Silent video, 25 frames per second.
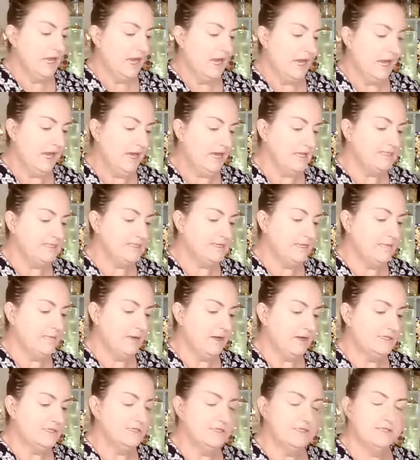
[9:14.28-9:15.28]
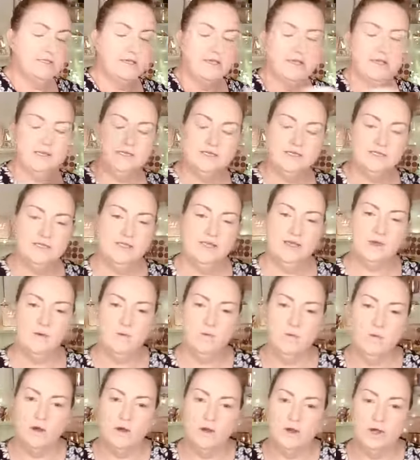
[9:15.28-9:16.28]
And I decided that
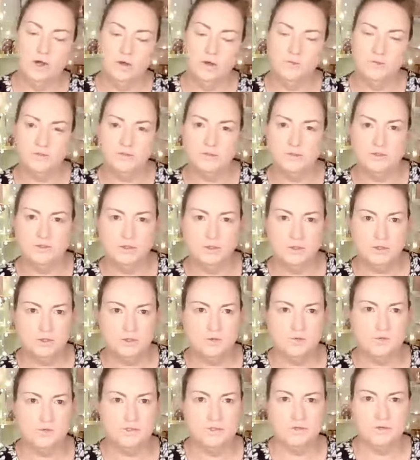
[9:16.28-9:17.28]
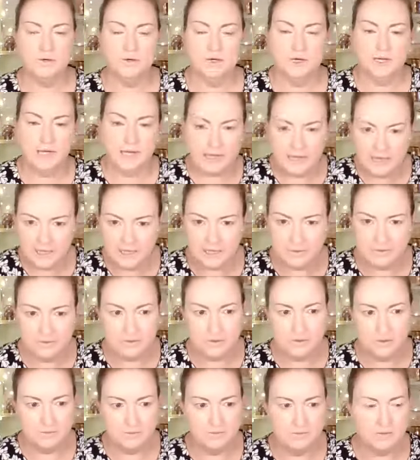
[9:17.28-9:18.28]
what I would do was create
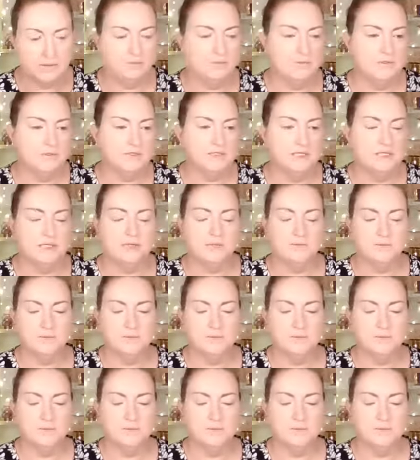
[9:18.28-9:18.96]
a museum.